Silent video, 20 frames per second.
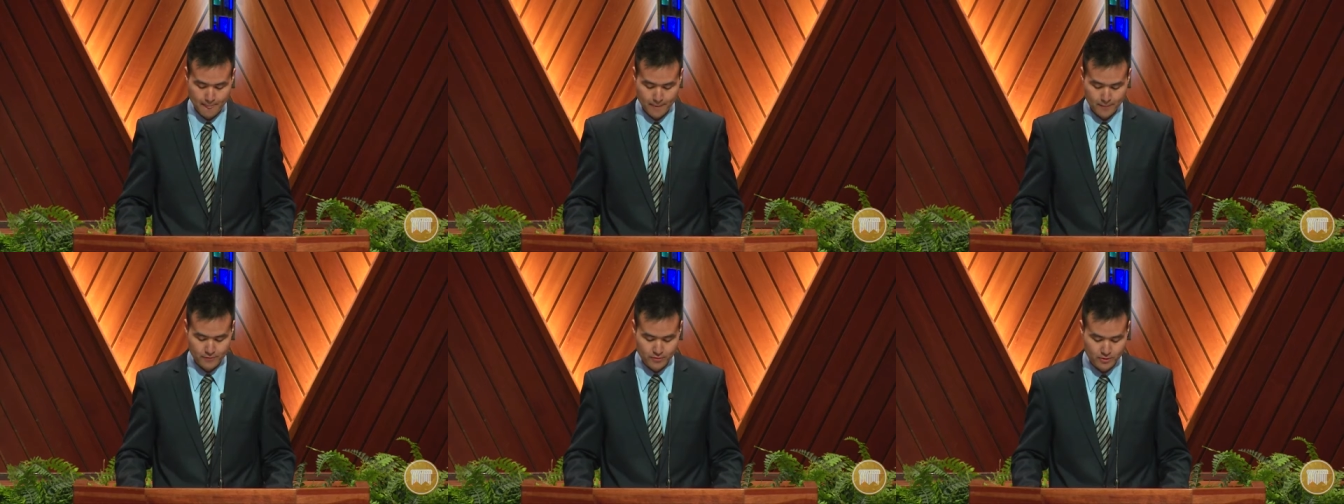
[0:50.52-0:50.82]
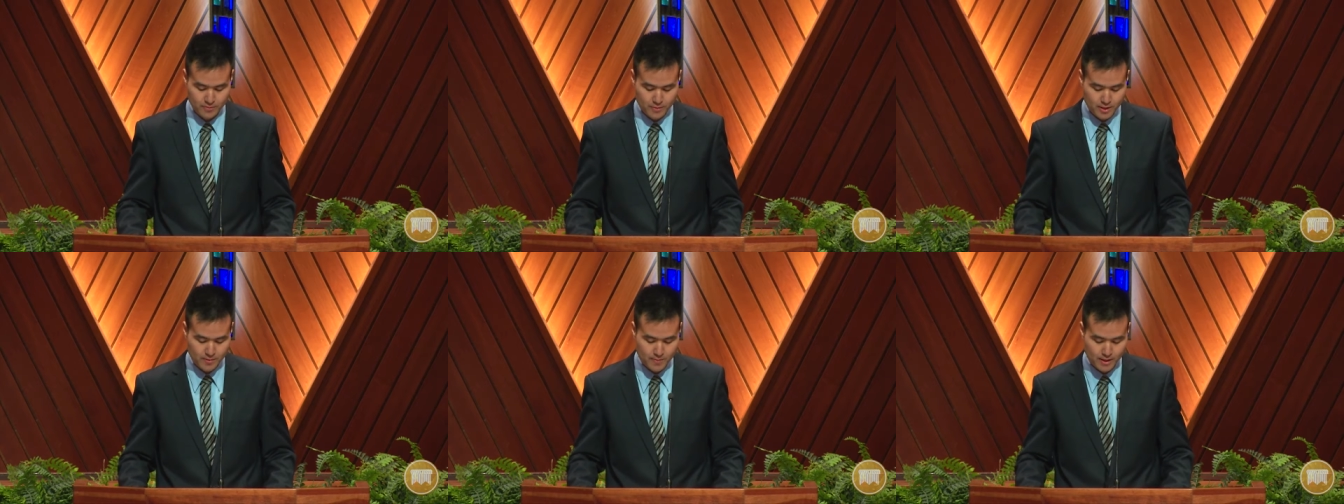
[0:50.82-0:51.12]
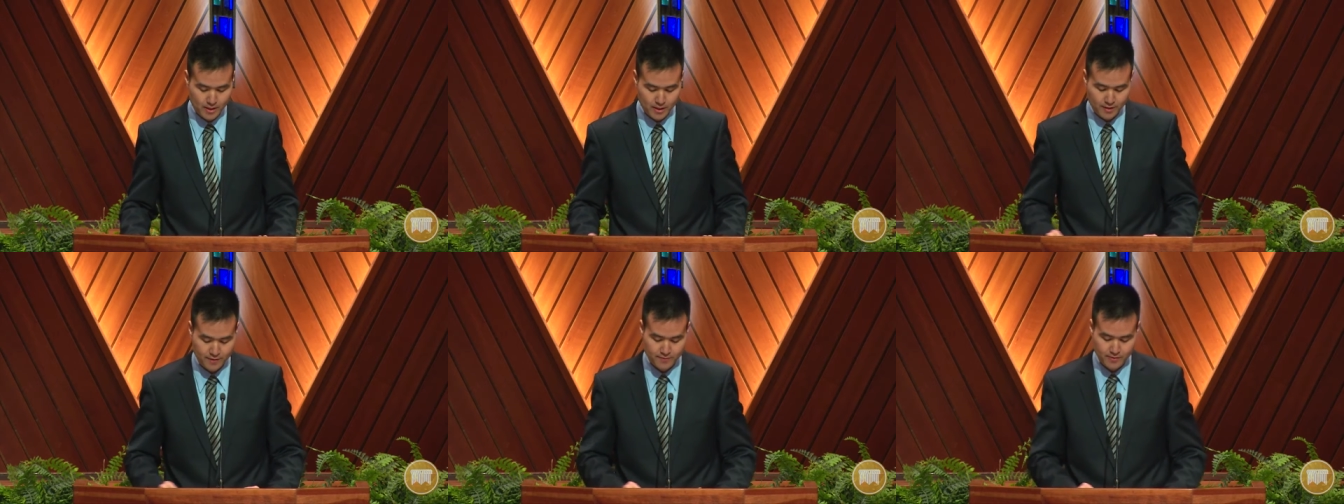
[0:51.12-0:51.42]
From then, my
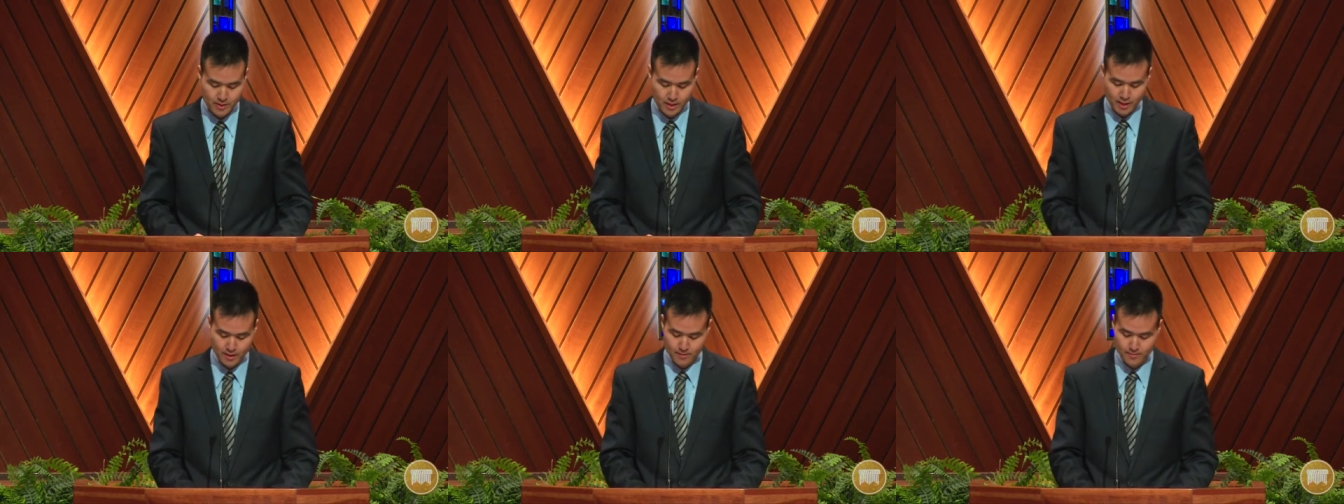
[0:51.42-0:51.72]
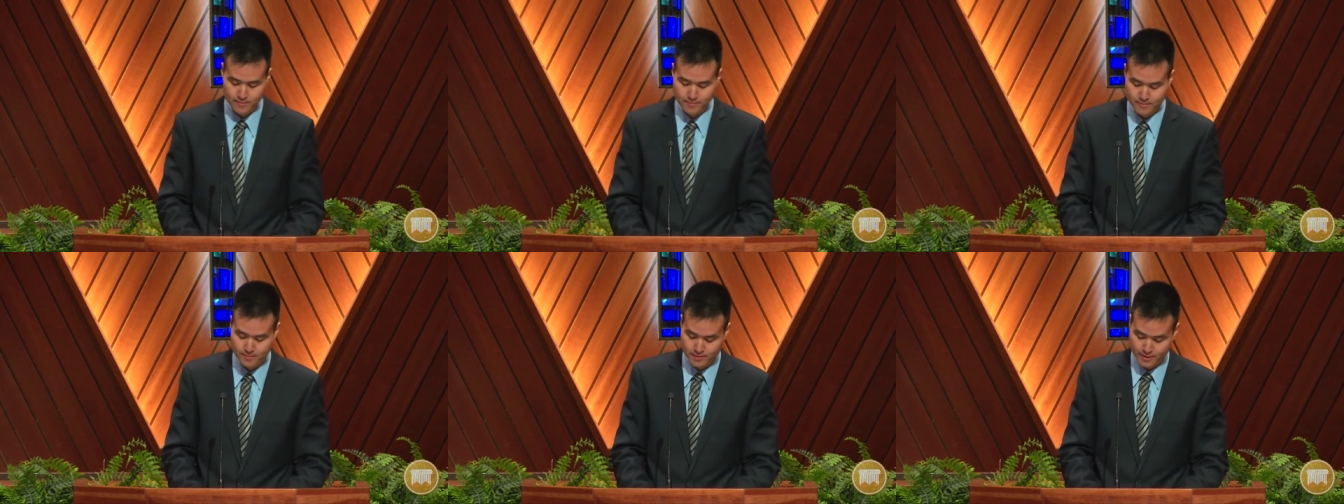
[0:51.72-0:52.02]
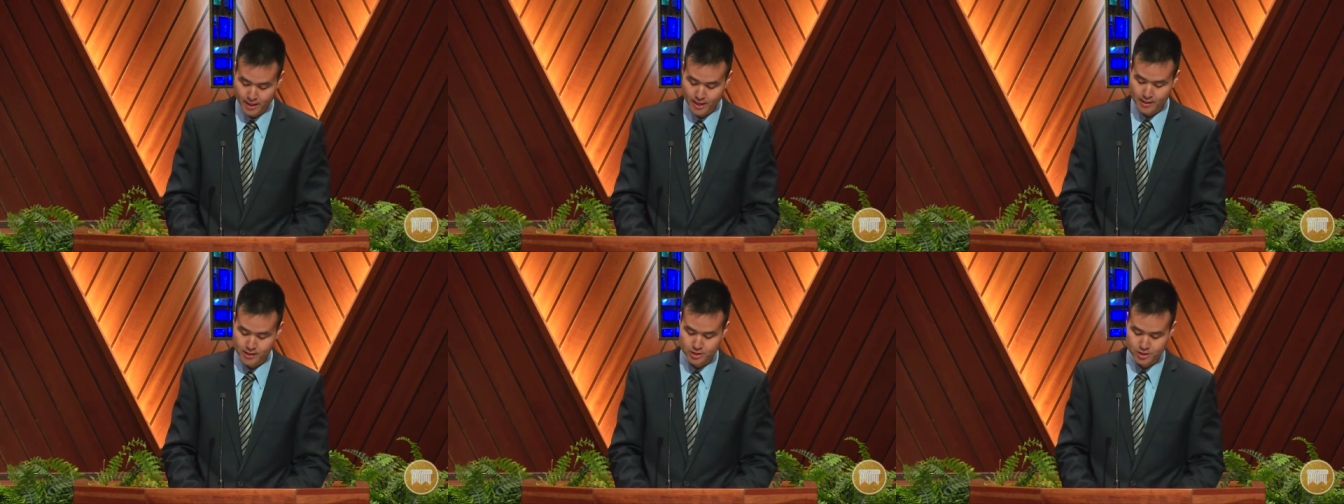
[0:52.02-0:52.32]
life became,
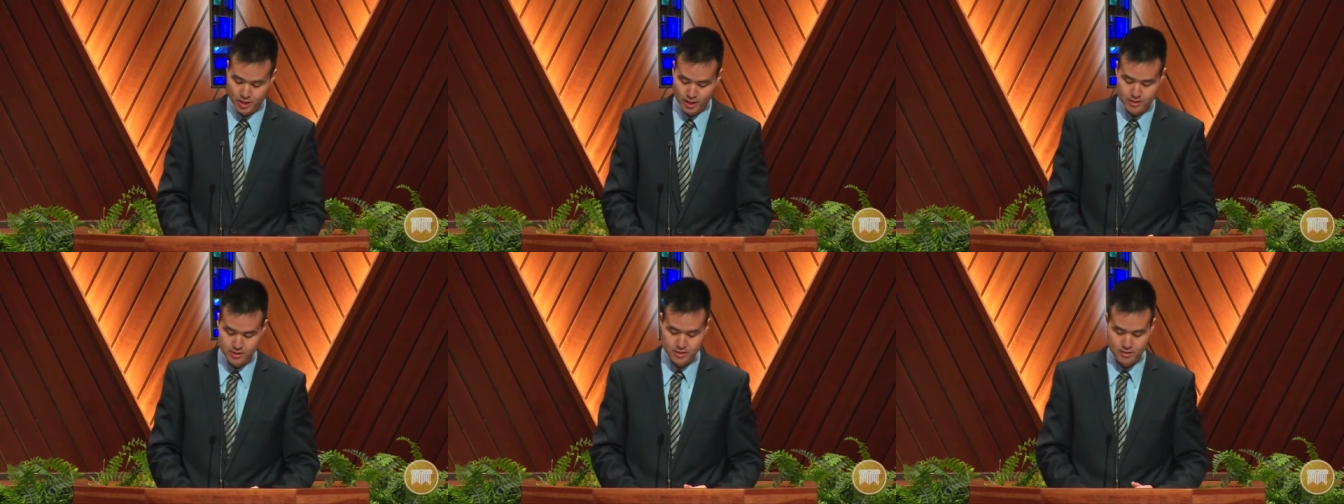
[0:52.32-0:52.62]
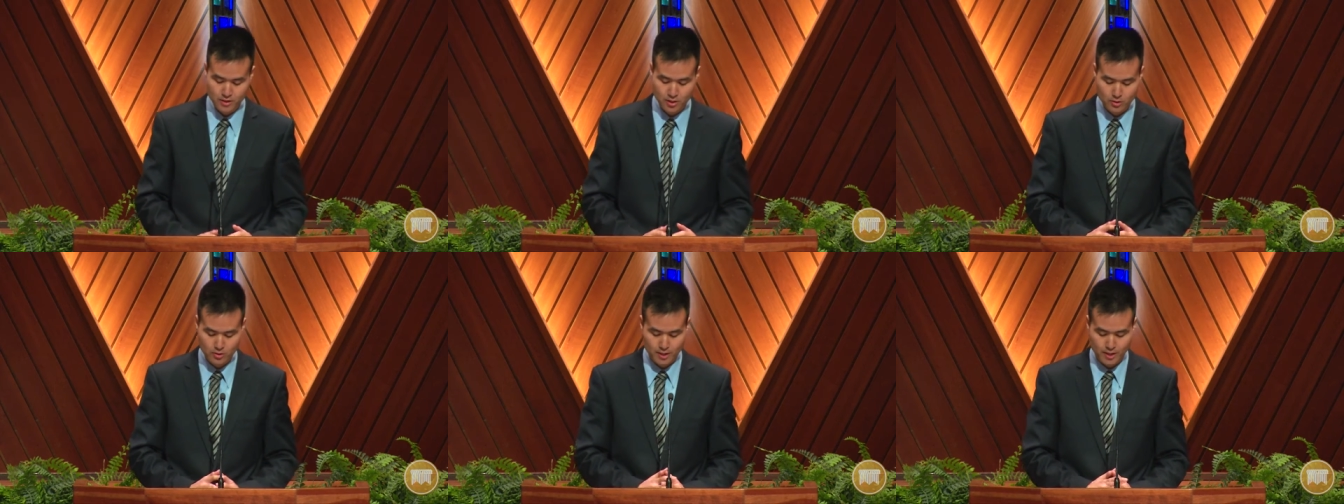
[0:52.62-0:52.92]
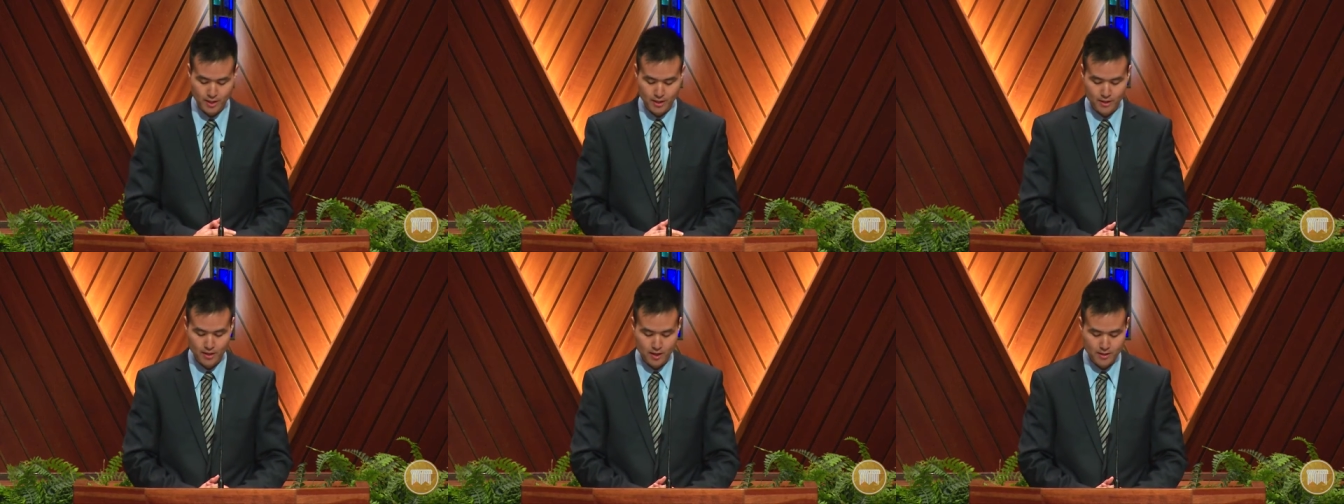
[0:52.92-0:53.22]
began to change slowly,
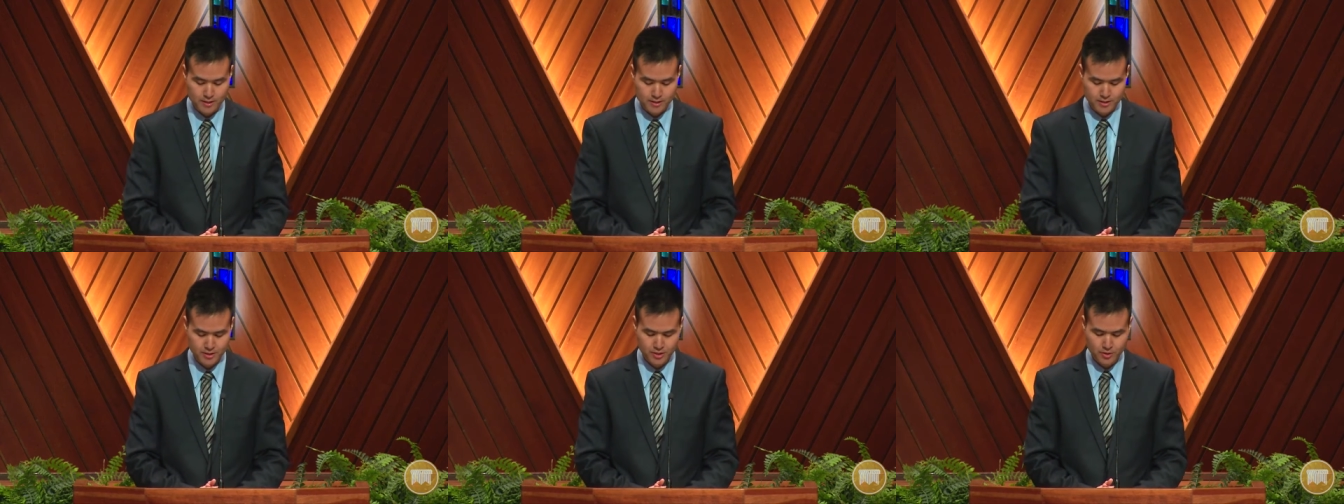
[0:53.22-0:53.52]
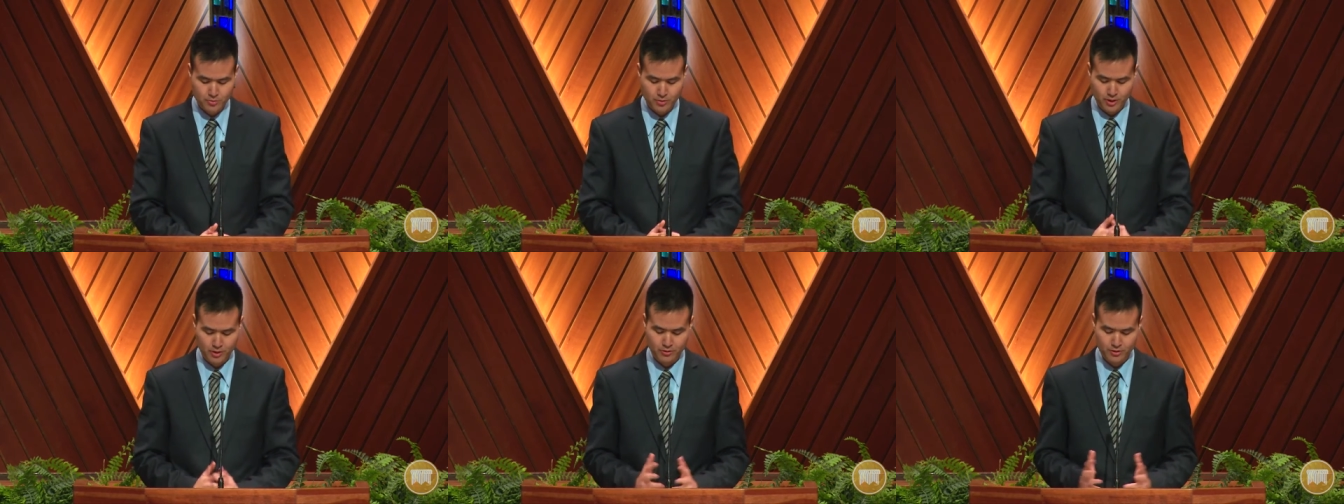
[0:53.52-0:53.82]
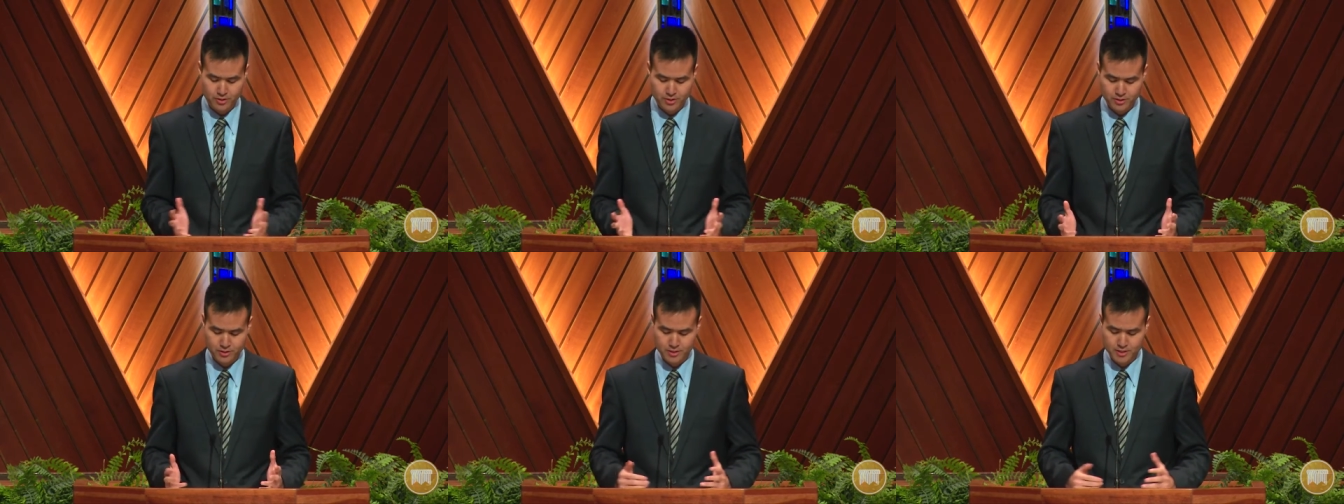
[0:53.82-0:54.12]
and God continued to bring
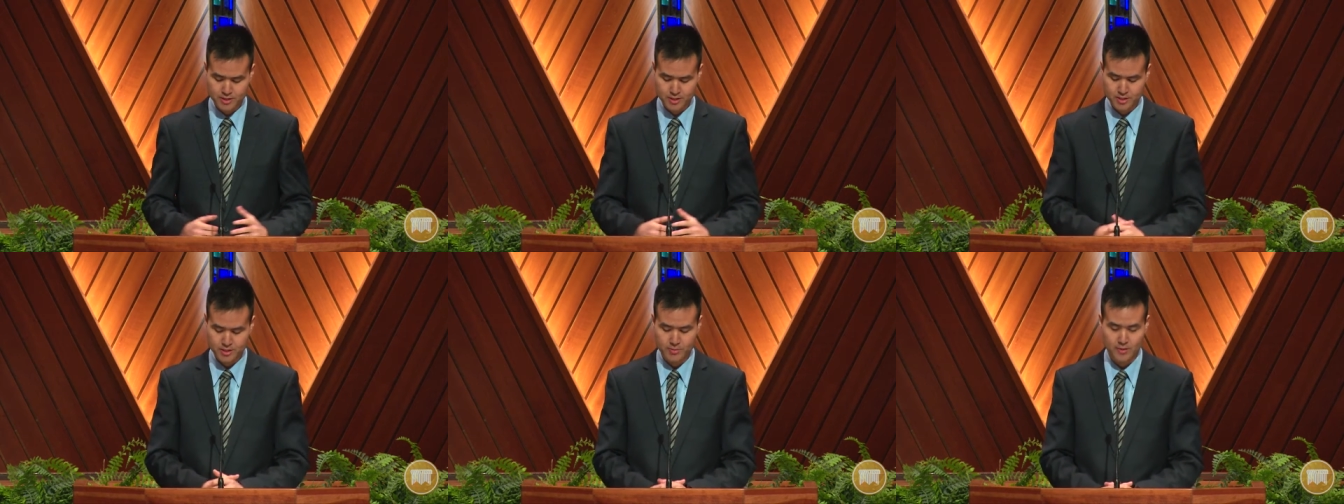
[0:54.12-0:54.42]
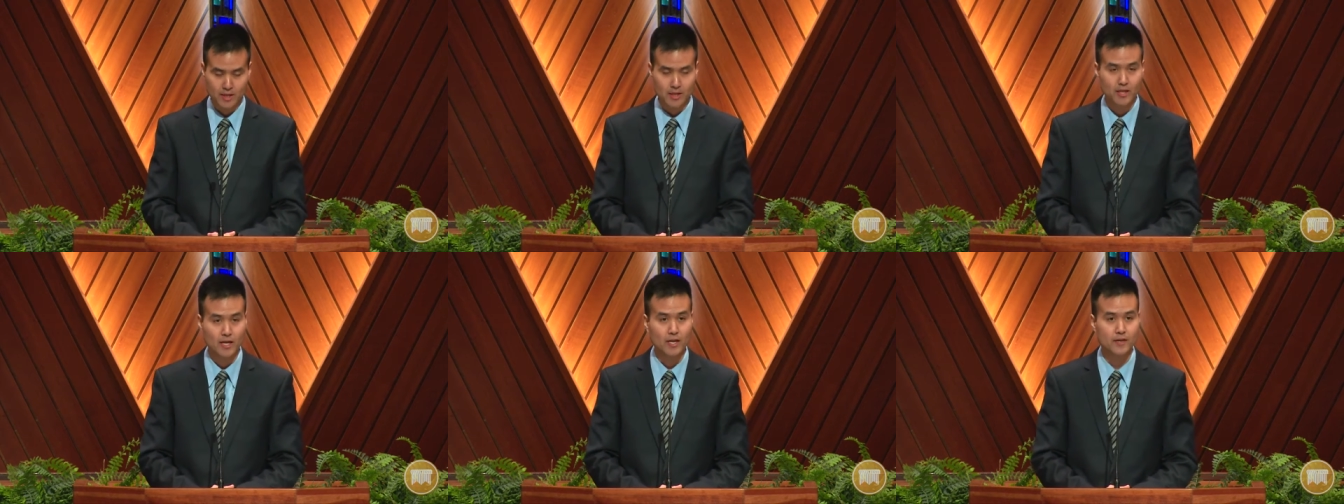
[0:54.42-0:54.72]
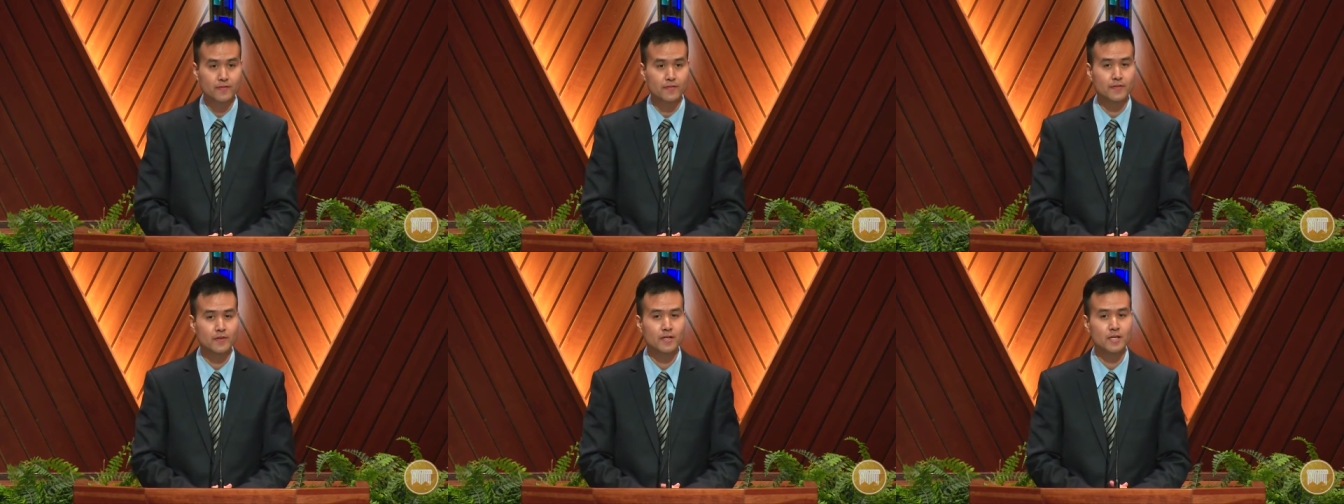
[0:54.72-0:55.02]
Christians into my
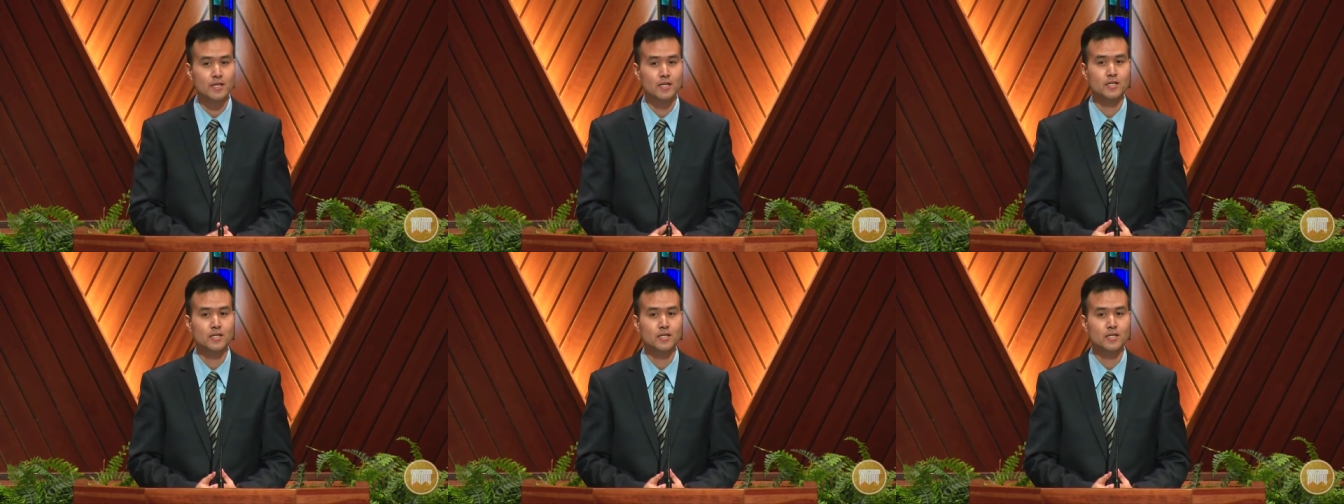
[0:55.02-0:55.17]
life